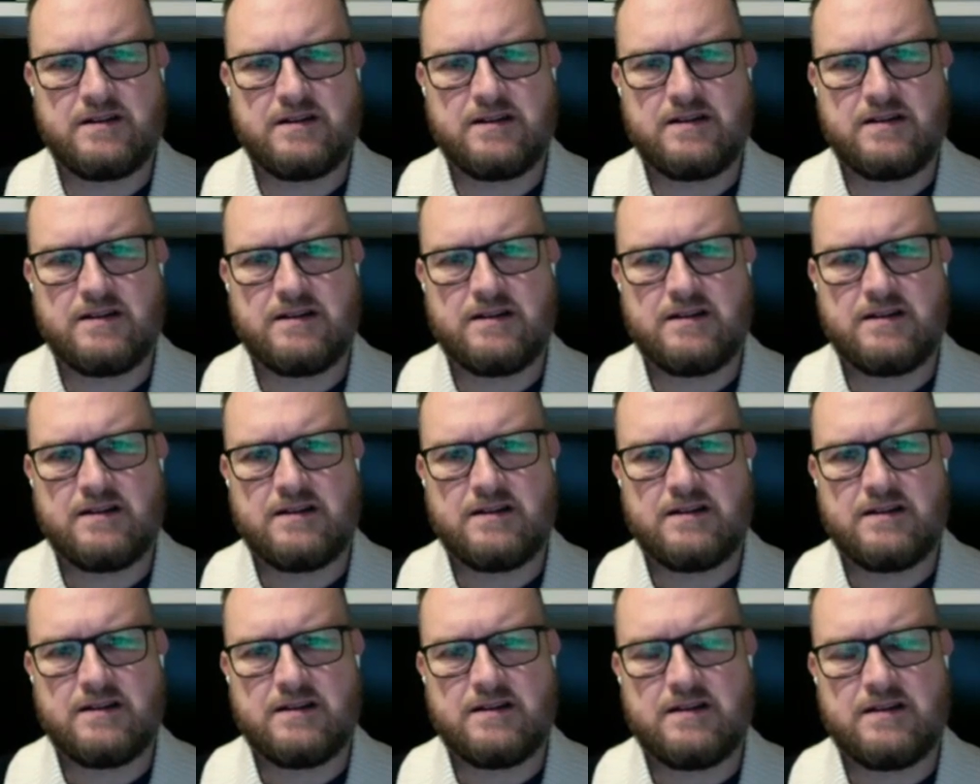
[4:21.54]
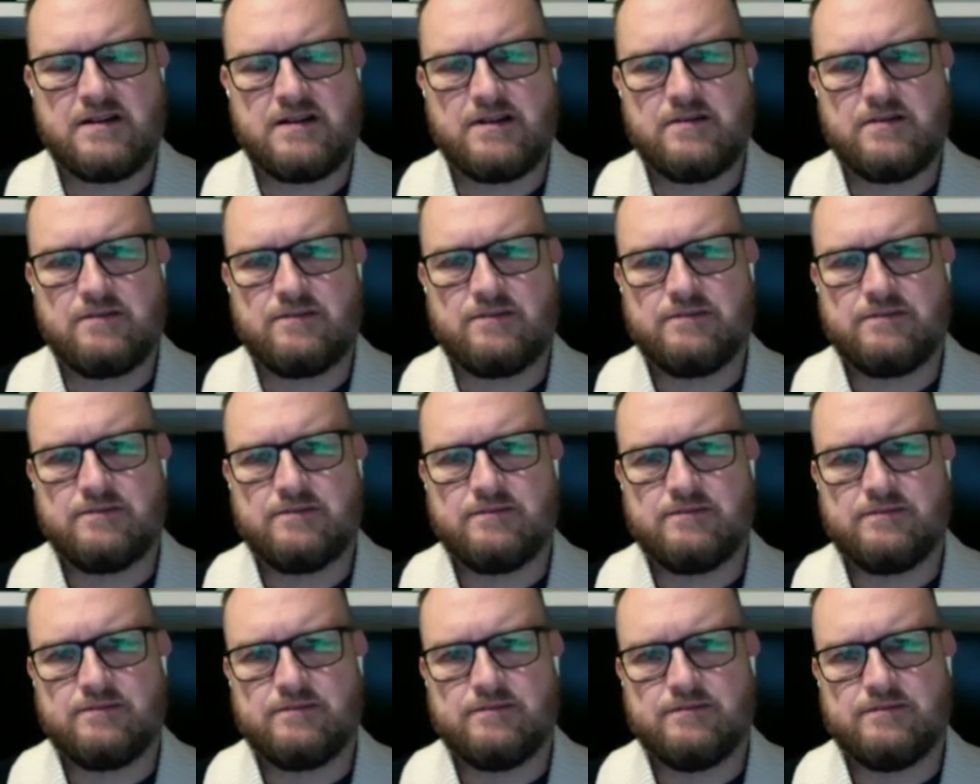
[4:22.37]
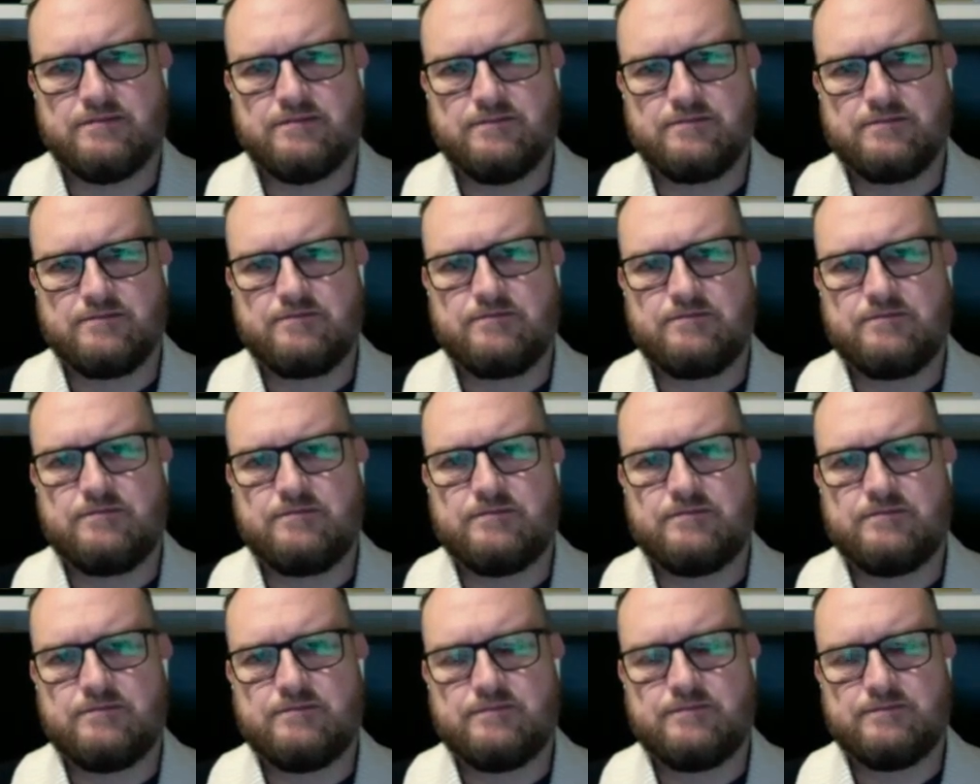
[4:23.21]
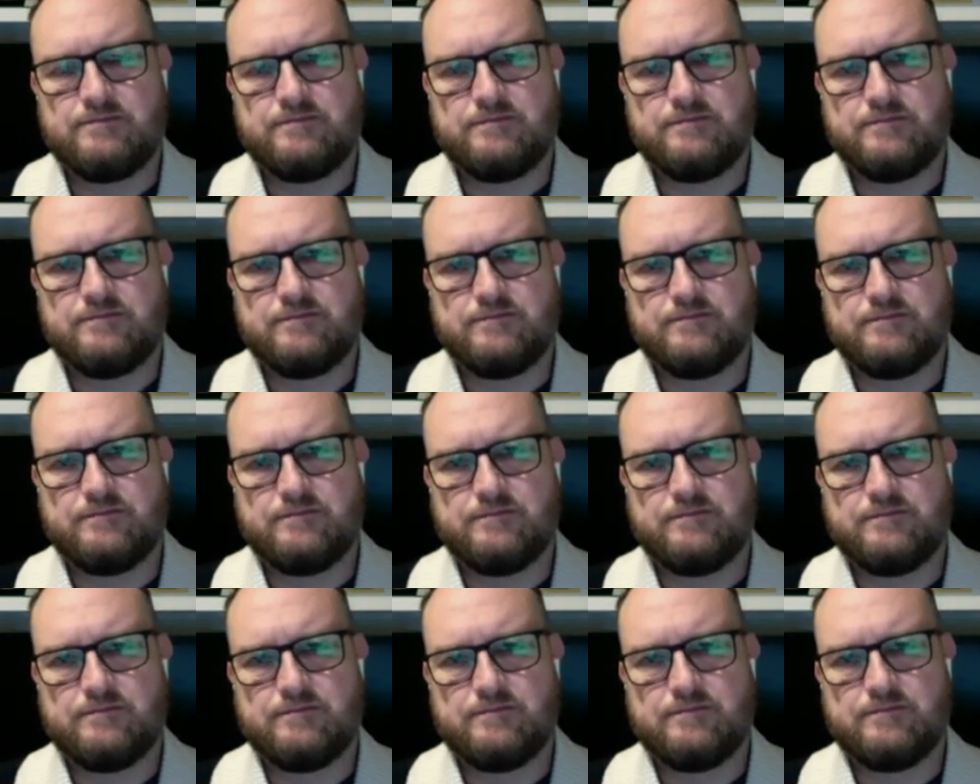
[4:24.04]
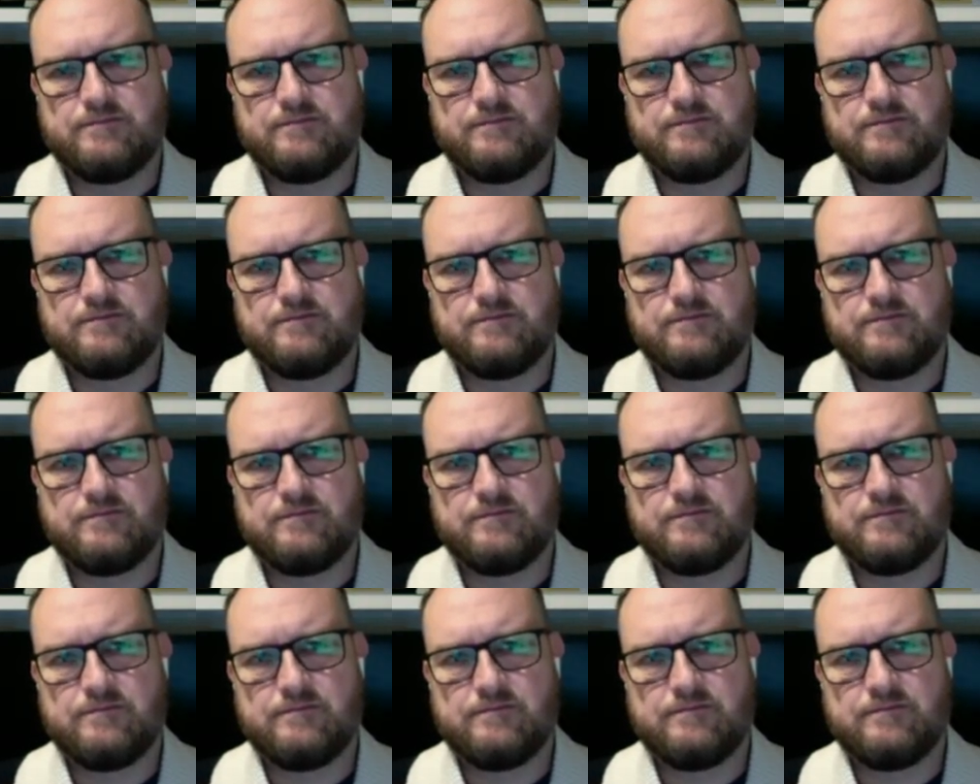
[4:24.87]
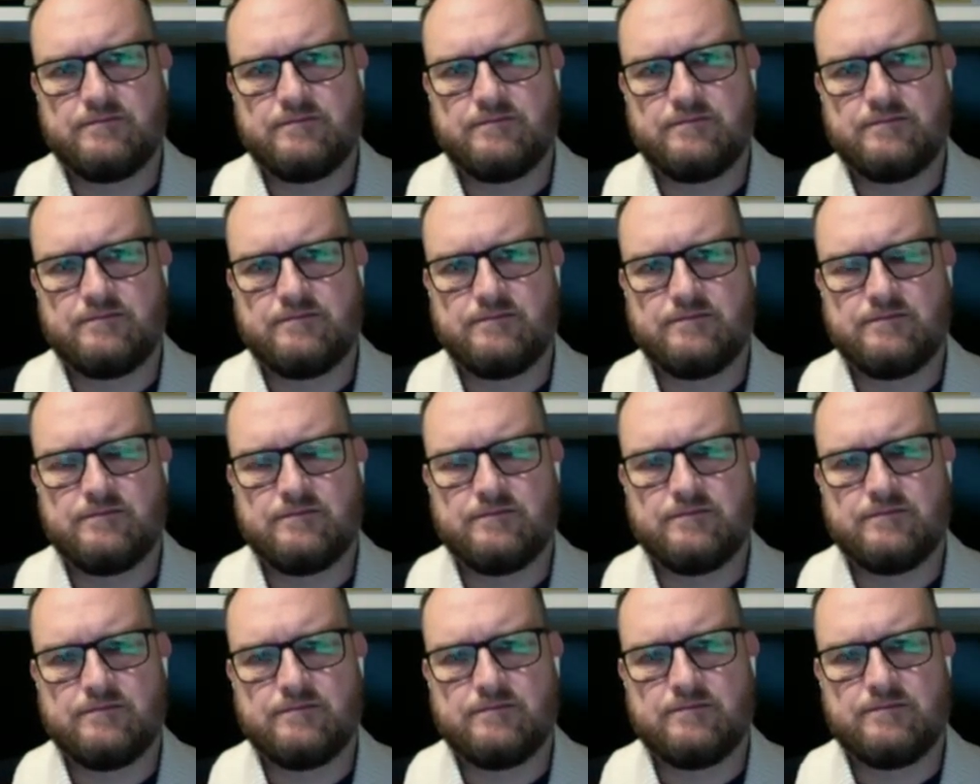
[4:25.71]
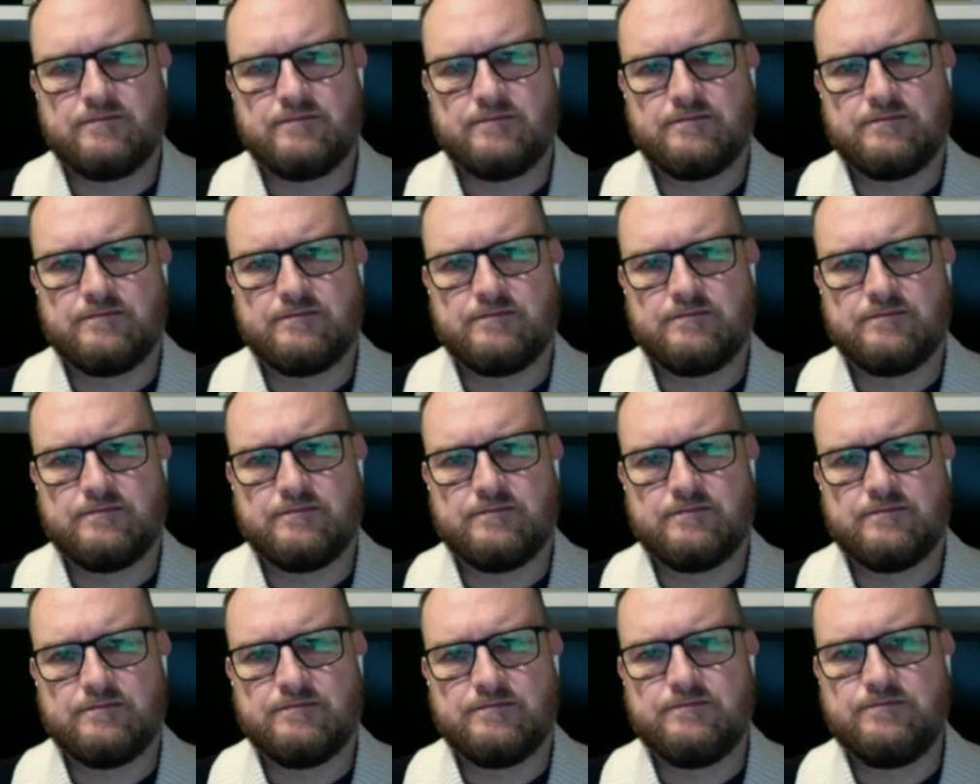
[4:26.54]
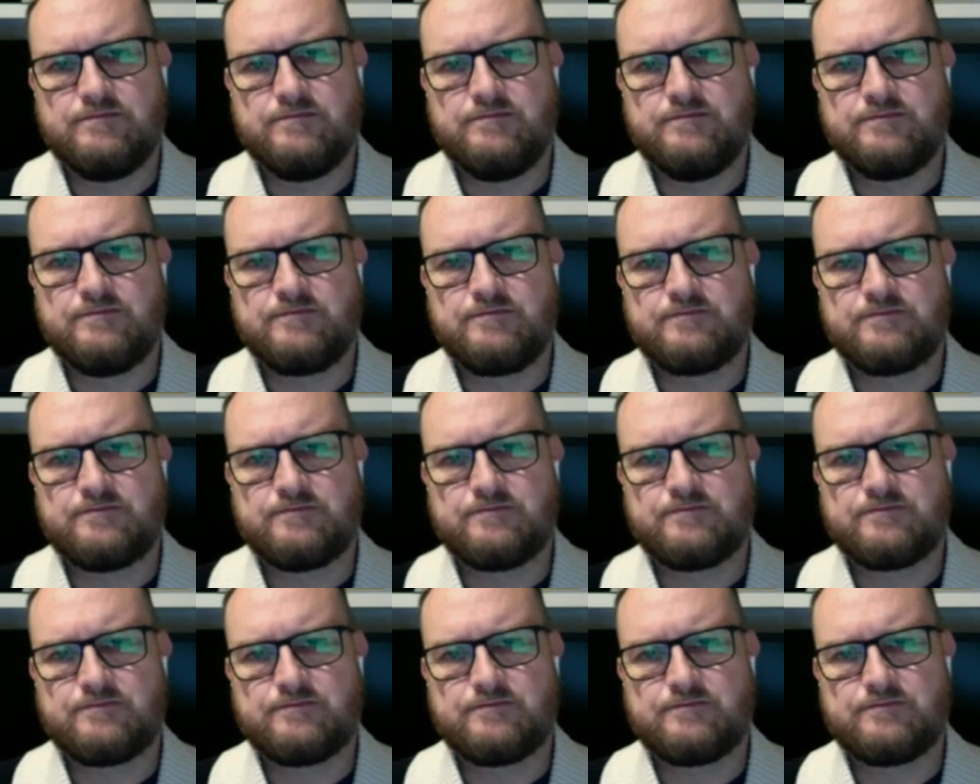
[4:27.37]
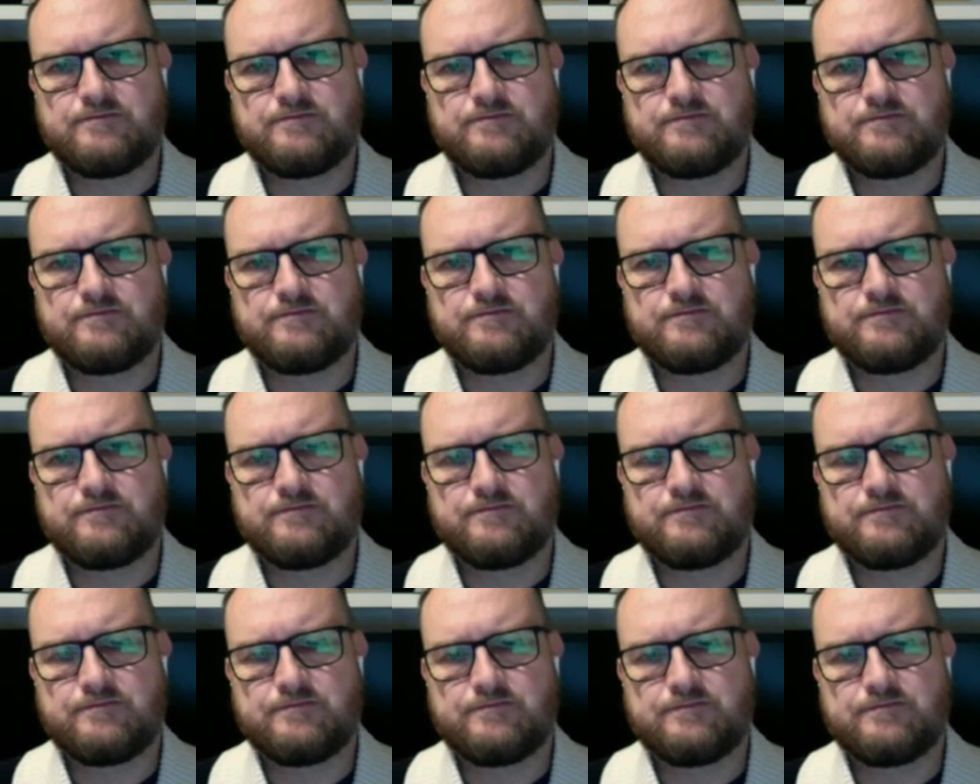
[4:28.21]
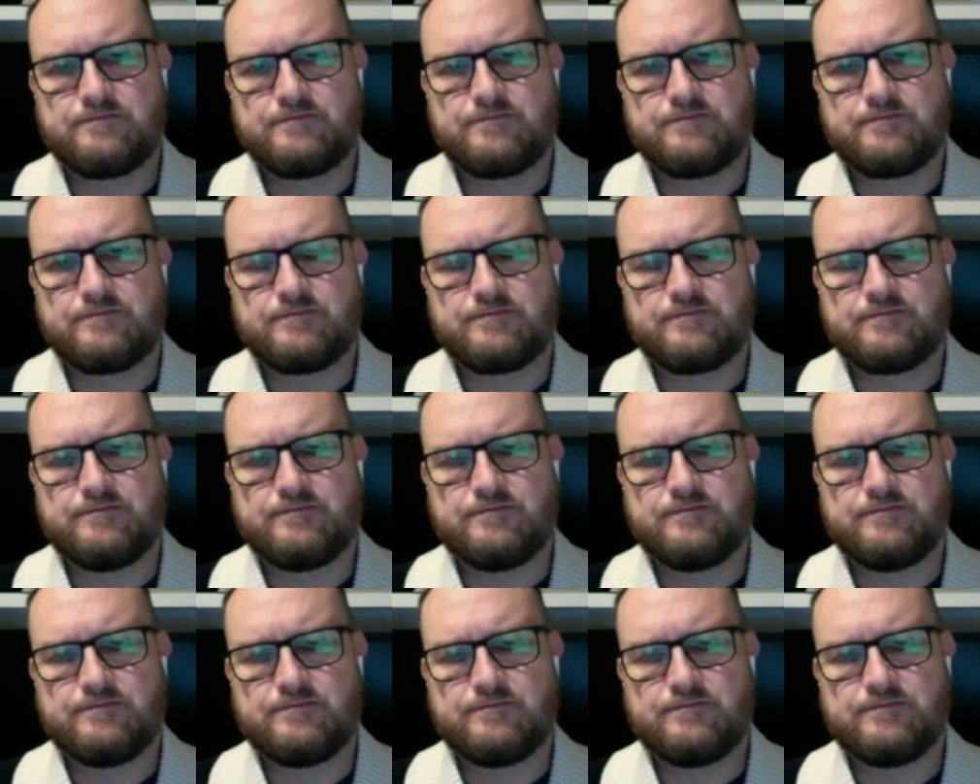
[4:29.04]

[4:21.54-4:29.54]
(silent)